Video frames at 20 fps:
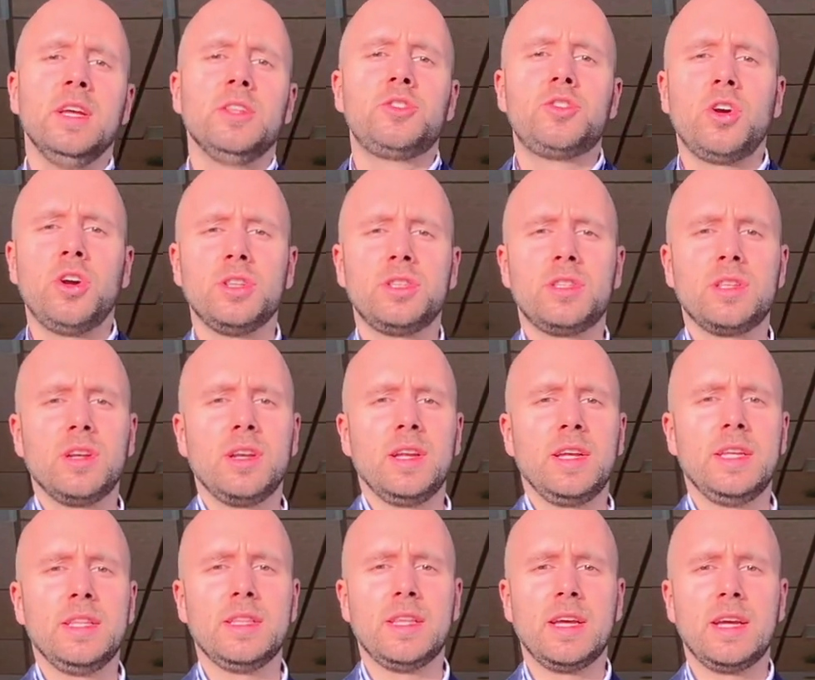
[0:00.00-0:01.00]
throttle
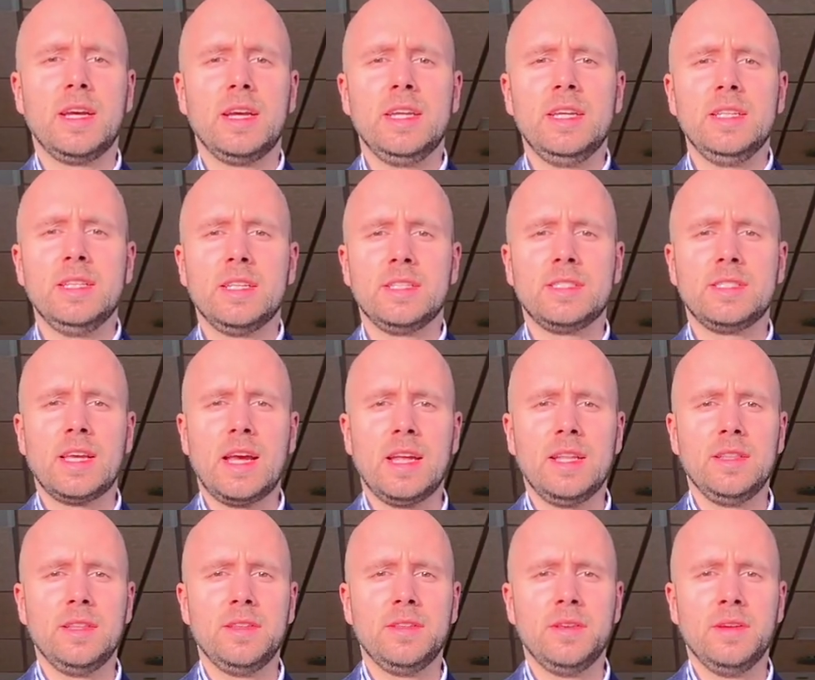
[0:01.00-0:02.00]
in the
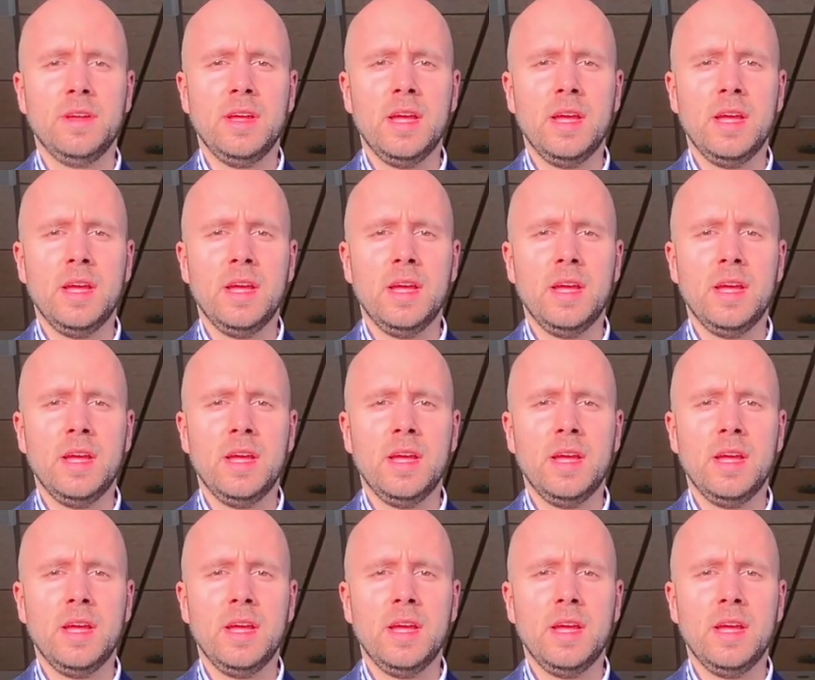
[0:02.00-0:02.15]
sand.